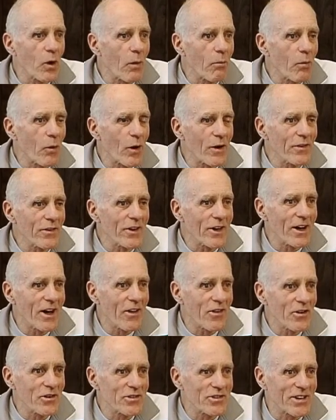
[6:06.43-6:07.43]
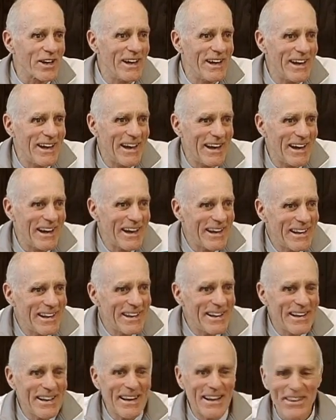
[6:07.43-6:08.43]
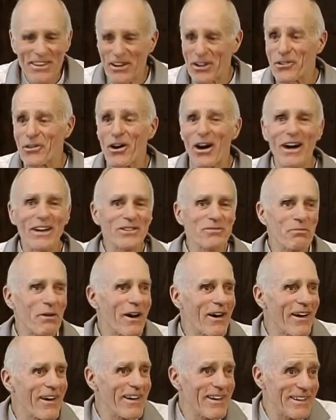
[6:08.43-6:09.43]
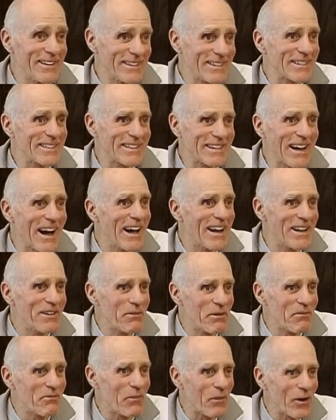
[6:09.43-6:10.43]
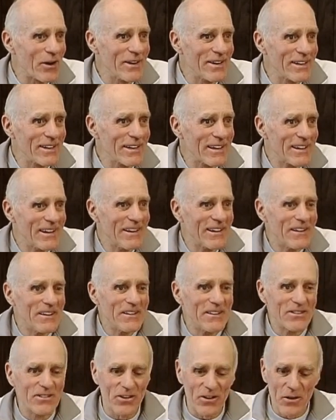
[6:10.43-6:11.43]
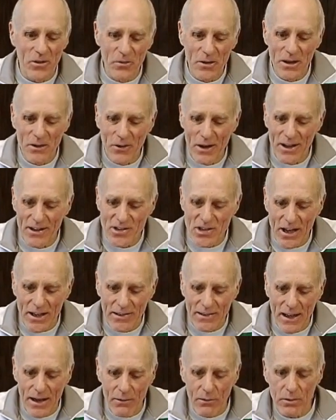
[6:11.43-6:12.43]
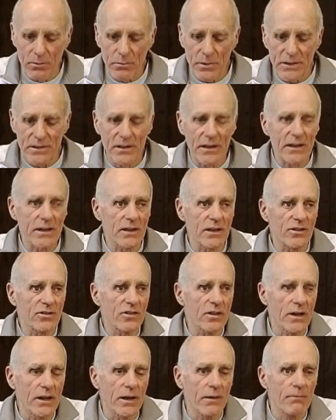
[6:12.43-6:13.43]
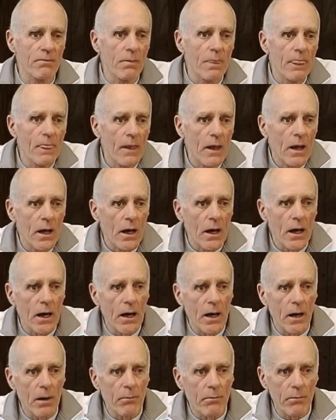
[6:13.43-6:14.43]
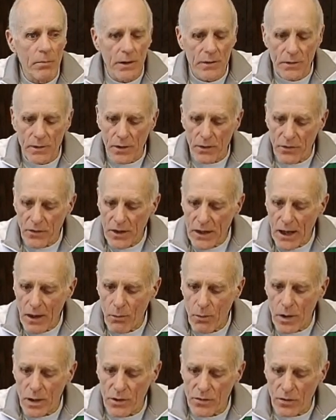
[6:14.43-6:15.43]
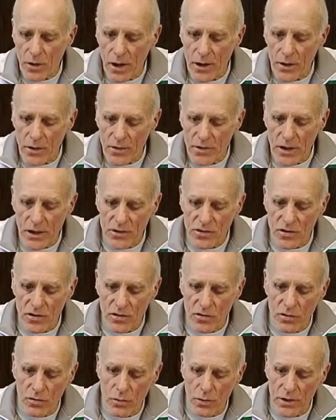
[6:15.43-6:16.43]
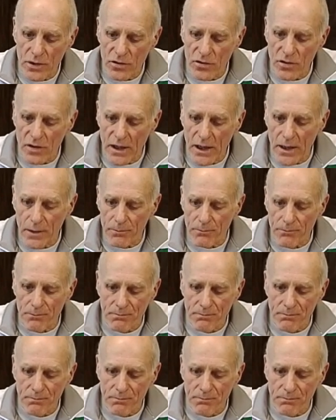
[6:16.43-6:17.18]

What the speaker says: important than others. The crossbar is kind of important, so you really want to check that one meticulously. But the thing I want to draw your attention to is that